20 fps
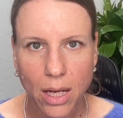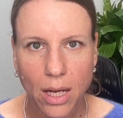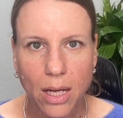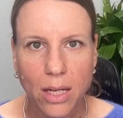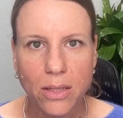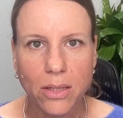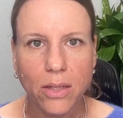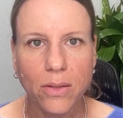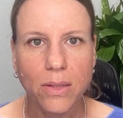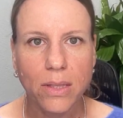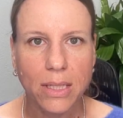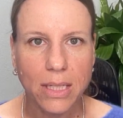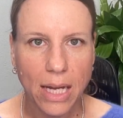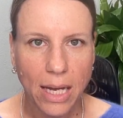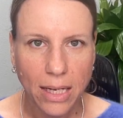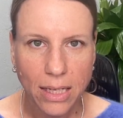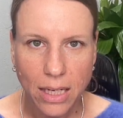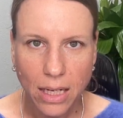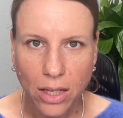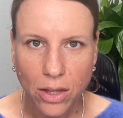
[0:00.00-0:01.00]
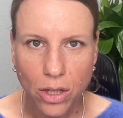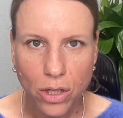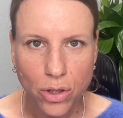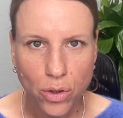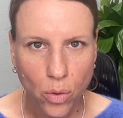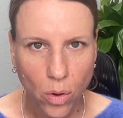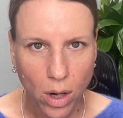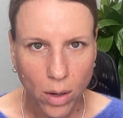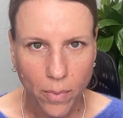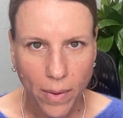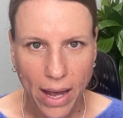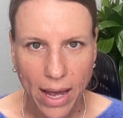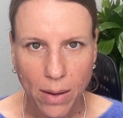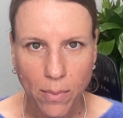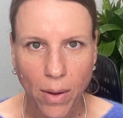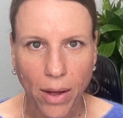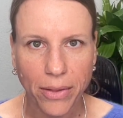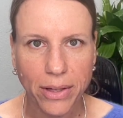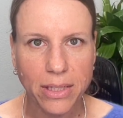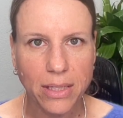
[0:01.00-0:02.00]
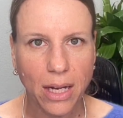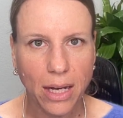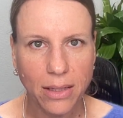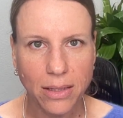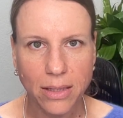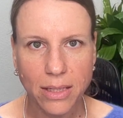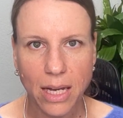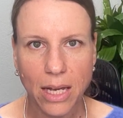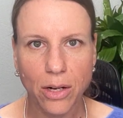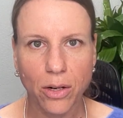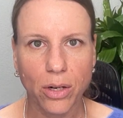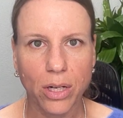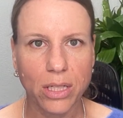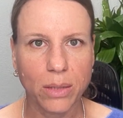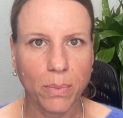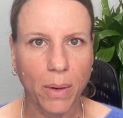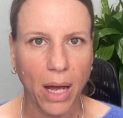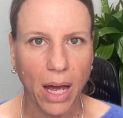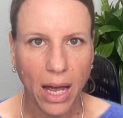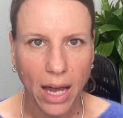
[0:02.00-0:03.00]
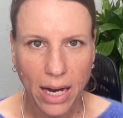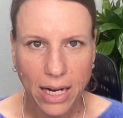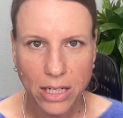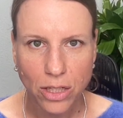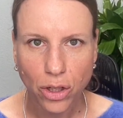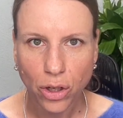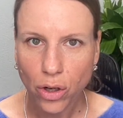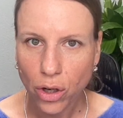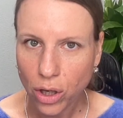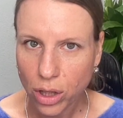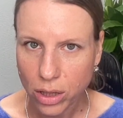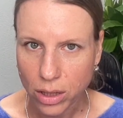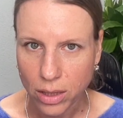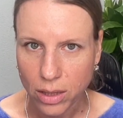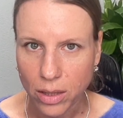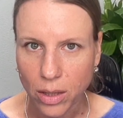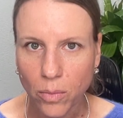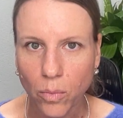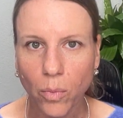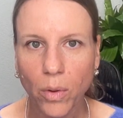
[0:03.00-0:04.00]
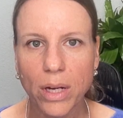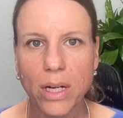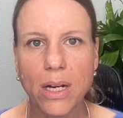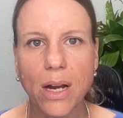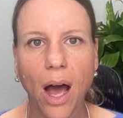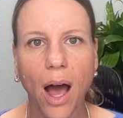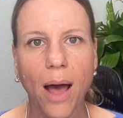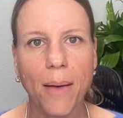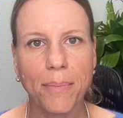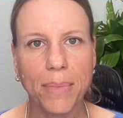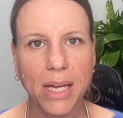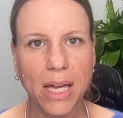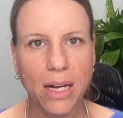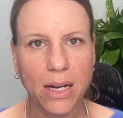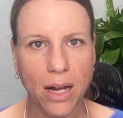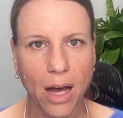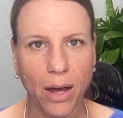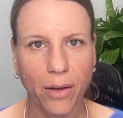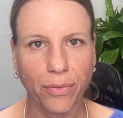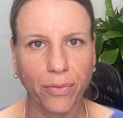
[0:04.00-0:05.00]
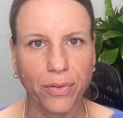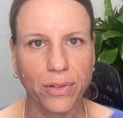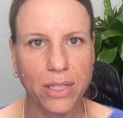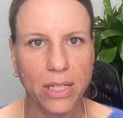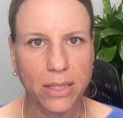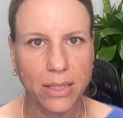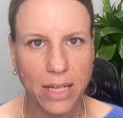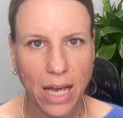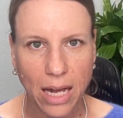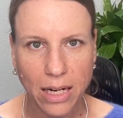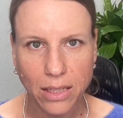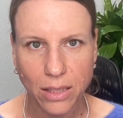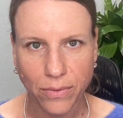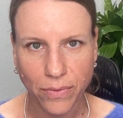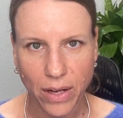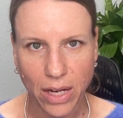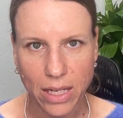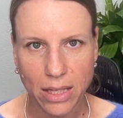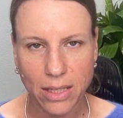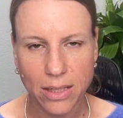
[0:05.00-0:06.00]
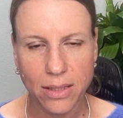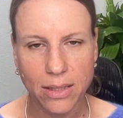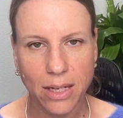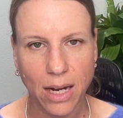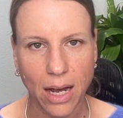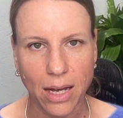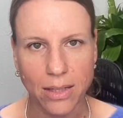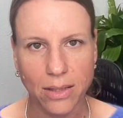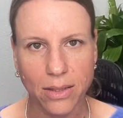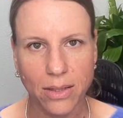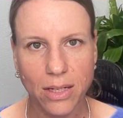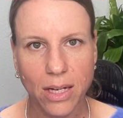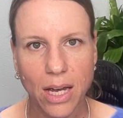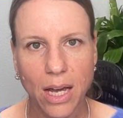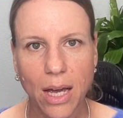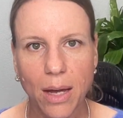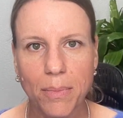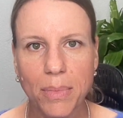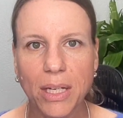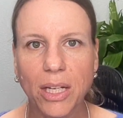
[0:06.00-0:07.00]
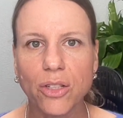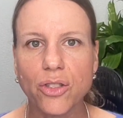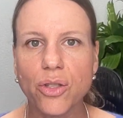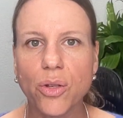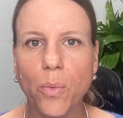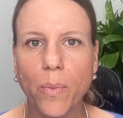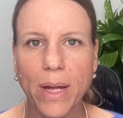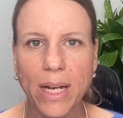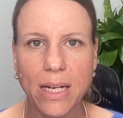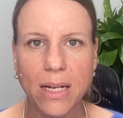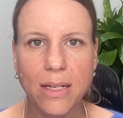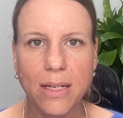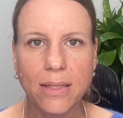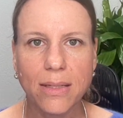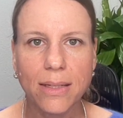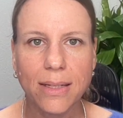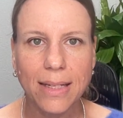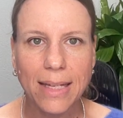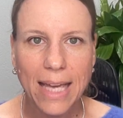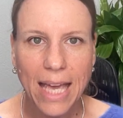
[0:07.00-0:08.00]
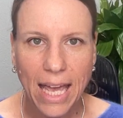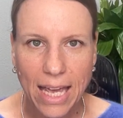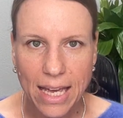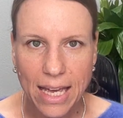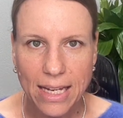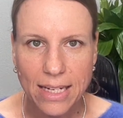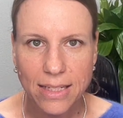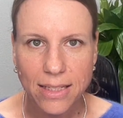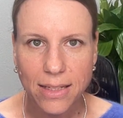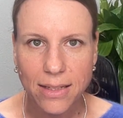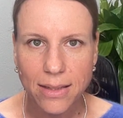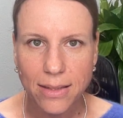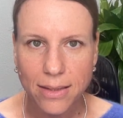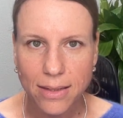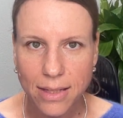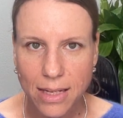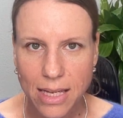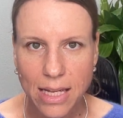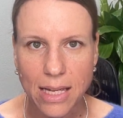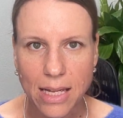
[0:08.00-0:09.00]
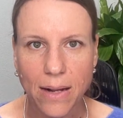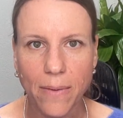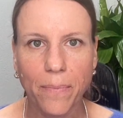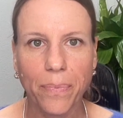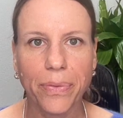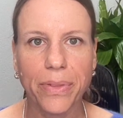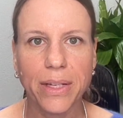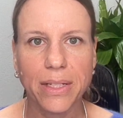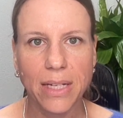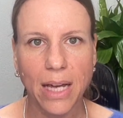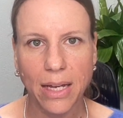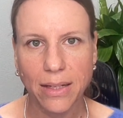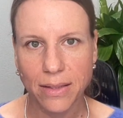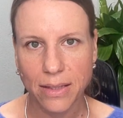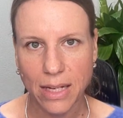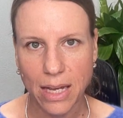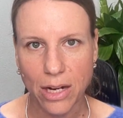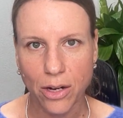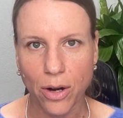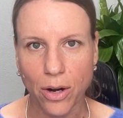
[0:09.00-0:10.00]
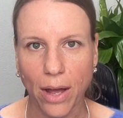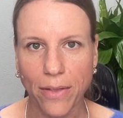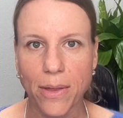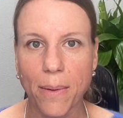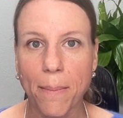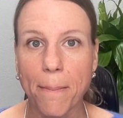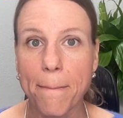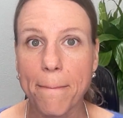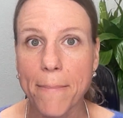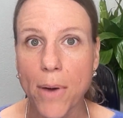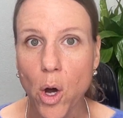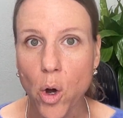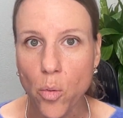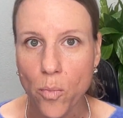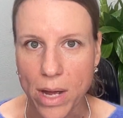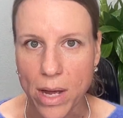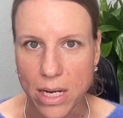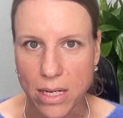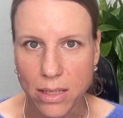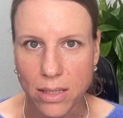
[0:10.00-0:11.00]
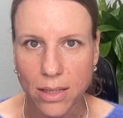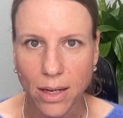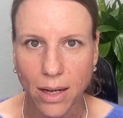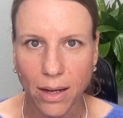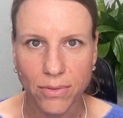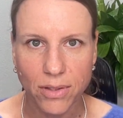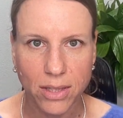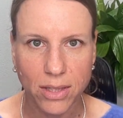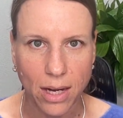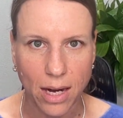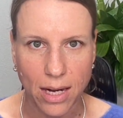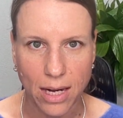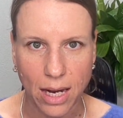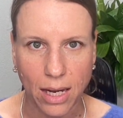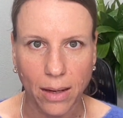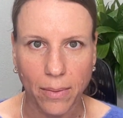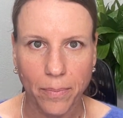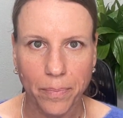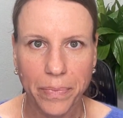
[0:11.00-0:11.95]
So standing in the doorway while the testator is behind a curtain would not be enough to satisfy this test because the witness can't see the testator at the moment of signing.